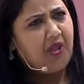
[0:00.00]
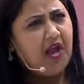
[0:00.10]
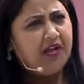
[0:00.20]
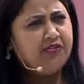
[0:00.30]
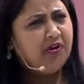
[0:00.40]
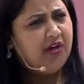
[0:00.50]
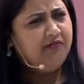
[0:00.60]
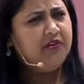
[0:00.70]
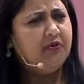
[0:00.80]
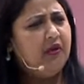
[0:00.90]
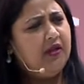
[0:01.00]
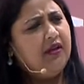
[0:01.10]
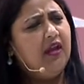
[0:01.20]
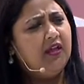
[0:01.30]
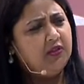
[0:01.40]
I tried with the red
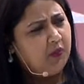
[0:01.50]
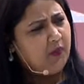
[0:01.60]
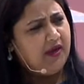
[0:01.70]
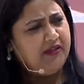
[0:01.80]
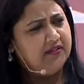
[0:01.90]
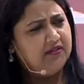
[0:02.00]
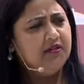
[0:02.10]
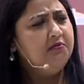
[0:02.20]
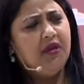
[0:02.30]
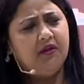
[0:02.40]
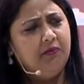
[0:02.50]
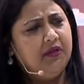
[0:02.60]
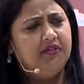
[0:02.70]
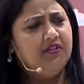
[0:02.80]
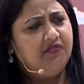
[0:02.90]
and the white. It didn't make a
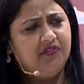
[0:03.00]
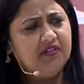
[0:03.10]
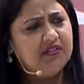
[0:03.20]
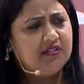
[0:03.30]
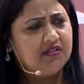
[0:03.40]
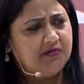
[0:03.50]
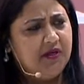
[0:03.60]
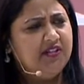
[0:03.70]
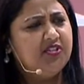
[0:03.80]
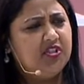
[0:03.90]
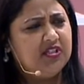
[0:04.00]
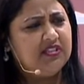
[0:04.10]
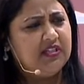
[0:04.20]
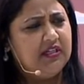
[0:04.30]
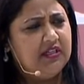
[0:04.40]
big difference. It's
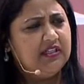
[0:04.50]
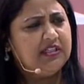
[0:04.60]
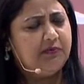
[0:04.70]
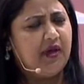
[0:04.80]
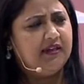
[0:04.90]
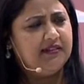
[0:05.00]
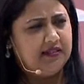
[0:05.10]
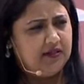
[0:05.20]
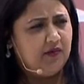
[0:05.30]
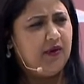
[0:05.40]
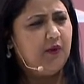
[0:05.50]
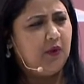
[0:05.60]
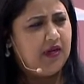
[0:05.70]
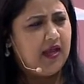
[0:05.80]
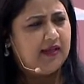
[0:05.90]
just a little spicier. The red
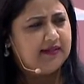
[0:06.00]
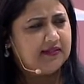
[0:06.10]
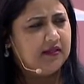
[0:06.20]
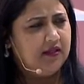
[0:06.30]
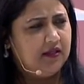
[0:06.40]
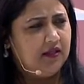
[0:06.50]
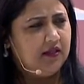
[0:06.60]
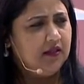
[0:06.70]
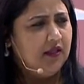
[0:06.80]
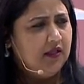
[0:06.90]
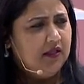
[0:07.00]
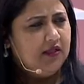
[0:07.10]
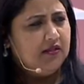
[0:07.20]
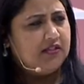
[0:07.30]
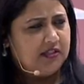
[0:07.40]
one has a little
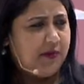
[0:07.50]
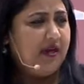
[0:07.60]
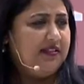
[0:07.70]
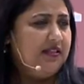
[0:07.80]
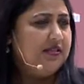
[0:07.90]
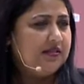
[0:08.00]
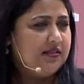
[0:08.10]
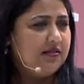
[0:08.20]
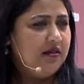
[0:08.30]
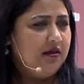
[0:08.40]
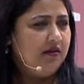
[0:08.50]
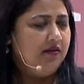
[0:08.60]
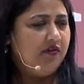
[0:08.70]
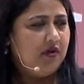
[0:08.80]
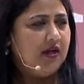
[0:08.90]
spiciness in there,
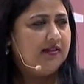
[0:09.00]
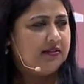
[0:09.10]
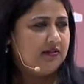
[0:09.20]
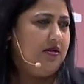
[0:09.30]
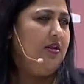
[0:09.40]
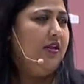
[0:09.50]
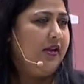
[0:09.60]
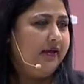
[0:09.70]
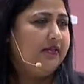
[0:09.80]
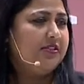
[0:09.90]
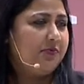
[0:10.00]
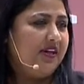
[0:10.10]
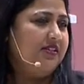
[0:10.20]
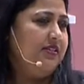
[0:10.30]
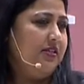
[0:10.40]
if you guys really like a
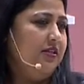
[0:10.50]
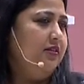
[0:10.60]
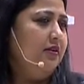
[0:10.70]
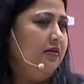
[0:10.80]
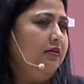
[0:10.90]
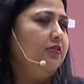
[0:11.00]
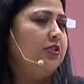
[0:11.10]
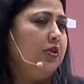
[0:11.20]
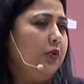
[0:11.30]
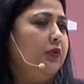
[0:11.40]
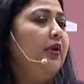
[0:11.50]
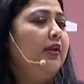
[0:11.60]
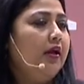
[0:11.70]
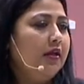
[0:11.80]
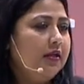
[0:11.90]
spicy in there. So the
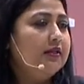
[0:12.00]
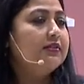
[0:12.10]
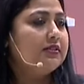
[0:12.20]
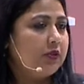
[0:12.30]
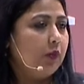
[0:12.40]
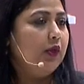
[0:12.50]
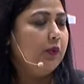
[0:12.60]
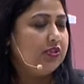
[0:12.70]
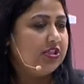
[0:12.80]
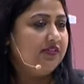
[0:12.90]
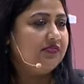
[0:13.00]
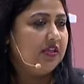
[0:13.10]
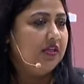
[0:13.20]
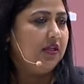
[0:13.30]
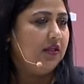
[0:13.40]
red onions is the one which gives a
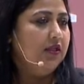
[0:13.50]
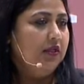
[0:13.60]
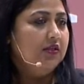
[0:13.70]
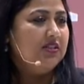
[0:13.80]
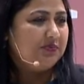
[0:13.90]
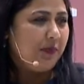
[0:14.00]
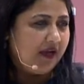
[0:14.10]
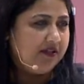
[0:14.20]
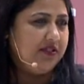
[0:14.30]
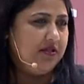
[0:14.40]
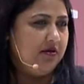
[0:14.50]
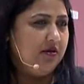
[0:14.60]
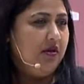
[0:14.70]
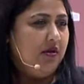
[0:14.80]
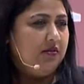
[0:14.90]
little spice here.
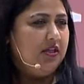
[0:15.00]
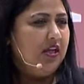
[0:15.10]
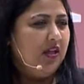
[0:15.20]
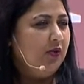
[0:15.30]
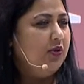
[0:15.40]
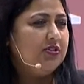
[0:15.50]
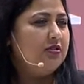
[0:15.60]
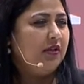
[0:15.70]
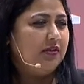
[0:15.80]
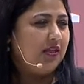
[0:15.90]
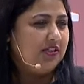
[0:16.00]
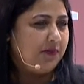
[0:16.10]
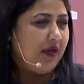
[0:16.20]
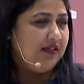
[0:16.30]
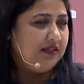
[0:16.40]
The yellow is not that
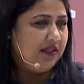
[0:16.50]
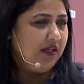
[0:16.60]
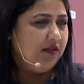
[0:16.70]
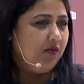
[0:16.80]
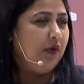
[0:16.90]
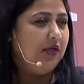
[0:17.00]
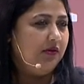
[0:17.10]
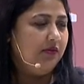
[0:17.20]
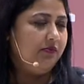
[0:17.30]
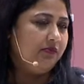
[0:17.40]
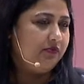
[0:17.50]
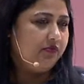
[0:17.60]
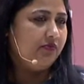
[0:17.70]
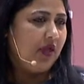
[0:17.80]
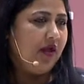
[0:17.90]
spicy. The one
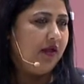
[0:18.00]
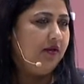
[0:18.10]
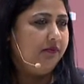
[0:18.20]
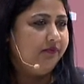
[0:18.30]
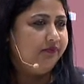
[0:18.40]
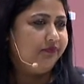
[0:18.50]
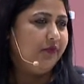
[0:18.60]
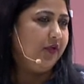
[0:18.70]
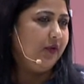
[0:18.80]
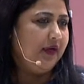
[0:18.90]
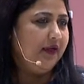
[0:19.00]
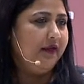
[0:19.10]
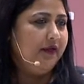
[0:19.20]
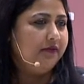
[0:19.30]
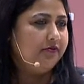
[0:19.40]
I
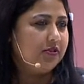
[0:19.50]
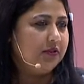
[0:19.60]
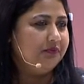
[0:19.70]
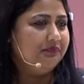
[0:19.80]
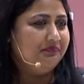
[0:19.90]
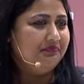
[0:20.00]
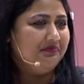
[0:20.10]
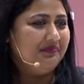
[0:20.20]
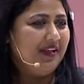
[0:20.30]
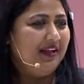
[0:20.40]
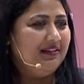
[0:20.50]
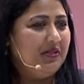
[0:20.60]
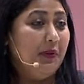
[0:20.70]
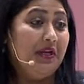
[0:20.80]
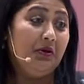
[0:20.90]
eat, so
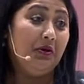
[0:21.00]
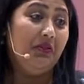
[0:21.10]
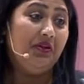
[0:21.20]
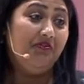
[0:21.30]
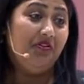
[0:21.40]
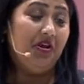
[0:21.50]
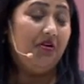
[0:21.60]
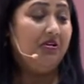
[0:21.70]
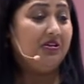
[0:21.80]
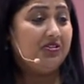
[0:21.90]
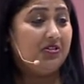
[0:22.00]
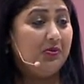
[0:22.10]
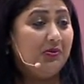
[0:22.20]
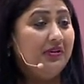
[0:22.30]
depending on the different areas too.